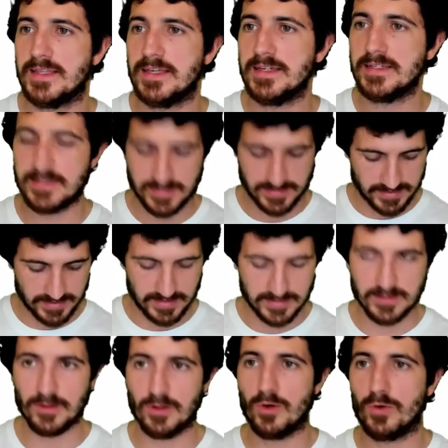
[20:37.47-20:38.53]
this
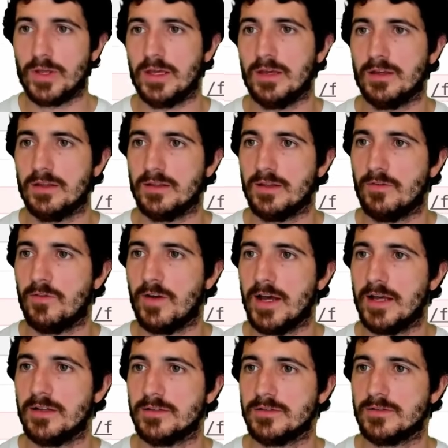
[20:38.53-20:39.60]
is loading the
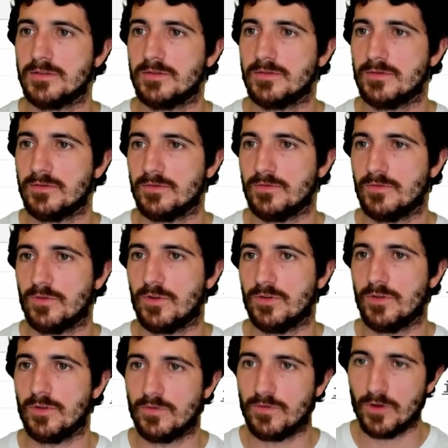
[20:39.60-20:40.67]
files
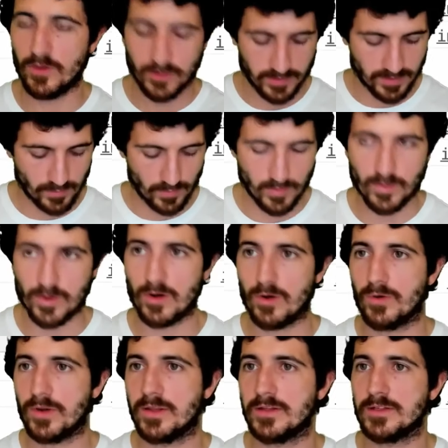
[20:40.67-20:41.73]
from the folder that we were
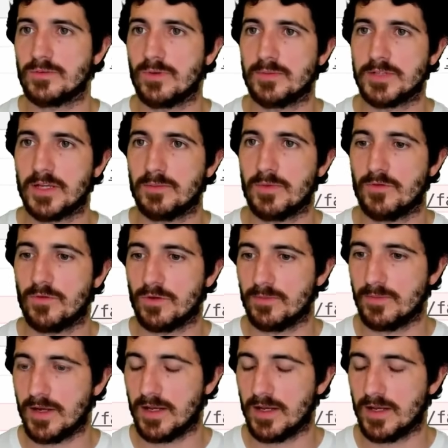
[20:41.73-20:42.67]
loading this website before.